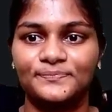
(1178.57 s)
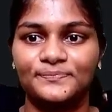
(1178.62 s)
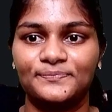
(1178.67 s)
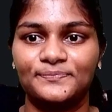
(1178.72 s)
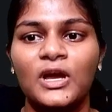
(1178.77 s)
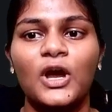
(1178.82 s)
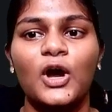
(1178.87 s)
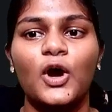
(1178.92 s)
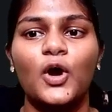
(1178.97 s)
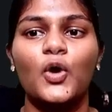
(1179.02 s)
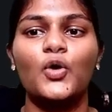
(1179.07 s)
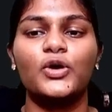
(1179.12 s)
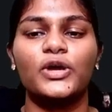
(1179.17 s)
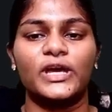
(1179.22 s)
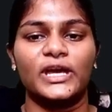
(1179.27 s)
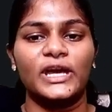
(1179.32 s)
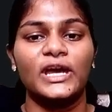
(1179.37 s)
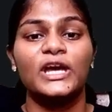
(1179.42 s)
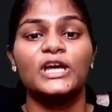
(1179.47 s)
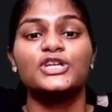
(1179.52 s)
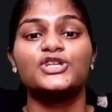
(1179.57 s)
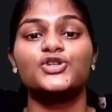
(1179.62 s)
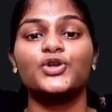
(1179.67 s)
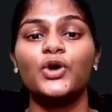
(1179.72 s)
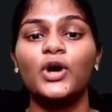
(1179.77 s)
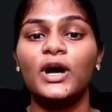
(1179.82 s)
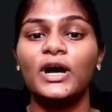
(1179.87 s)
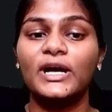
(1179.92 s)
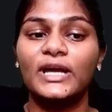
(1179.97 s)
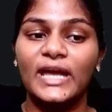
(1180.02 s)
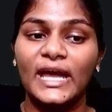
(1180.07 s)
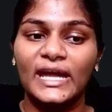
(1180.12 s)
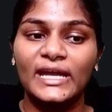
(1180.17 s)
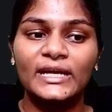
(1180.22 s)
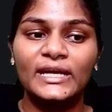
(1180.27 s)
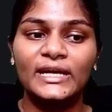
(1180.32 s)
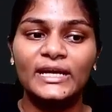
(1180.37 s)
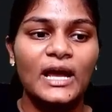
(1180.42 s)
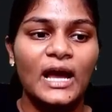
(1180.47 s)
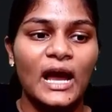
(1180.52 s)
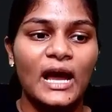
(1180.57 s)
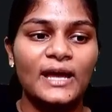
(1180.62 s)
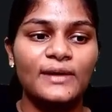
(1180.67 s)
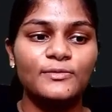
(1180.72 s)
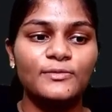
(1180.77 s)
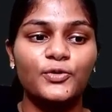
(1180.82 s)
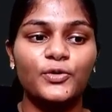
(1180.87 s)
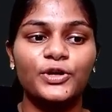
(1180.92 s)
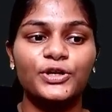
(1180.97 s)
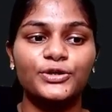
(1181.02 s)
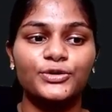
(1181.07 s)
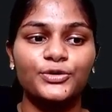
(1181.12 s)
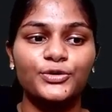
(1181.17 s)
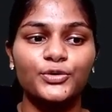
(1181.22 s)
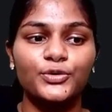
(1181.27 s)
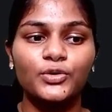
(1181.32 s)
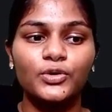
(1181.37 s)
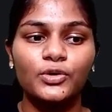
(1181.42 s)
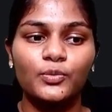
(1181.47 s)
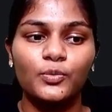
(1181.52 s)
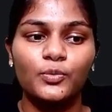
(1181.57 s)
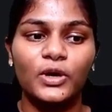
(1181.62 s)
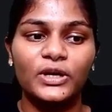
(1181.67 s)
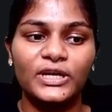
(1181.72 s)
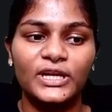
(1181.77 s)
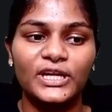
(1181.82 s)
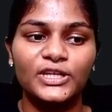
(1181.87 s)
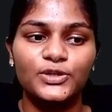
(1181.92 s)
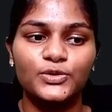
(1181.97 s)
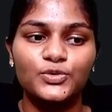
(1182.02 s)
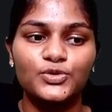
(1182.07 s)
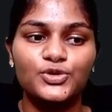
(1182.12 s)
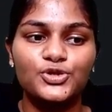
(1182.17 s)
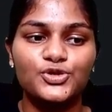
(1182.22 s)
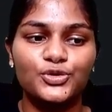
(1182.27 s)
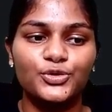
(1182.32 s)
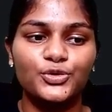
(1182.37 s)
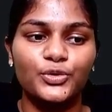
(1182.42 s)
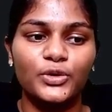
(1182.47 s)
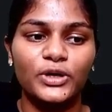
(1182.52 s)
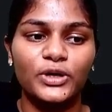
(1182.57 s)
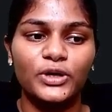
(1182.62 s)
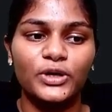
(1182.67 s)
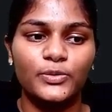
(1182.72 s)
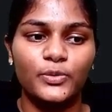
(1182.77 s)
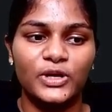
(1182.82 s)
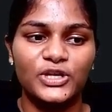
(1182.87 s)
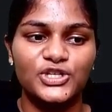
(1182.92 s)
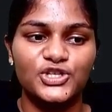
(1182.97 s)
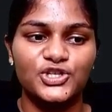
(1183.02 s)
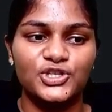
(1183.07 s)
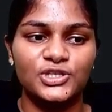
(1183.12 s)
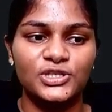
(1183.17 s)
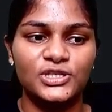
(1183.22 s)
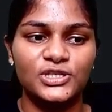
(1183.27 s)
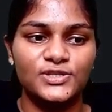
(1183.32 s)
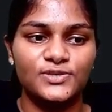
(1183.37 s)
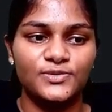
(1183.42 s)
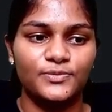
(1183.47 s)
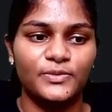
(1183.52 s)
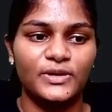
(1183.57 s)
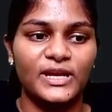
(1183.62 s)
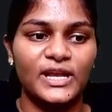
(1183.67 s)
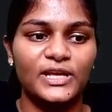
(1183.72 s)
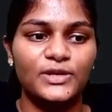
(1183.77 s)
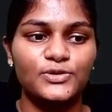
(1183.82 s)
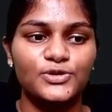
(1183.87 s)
Okay, so again, I'm going to do what I used to do in questions when I used to